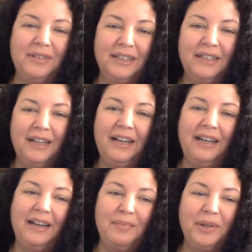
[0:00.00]
Hi,
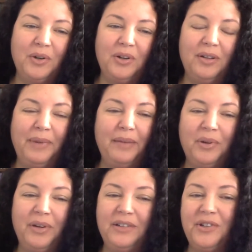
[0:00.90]
I'm Nicole. My
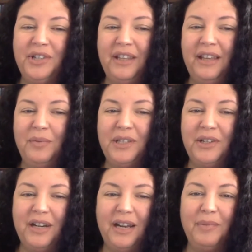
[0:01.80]
pronouns are she, they. What's your
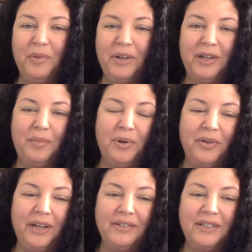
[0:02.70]
name and what are your
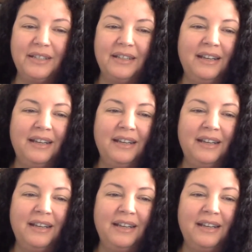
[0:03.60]
pronouns?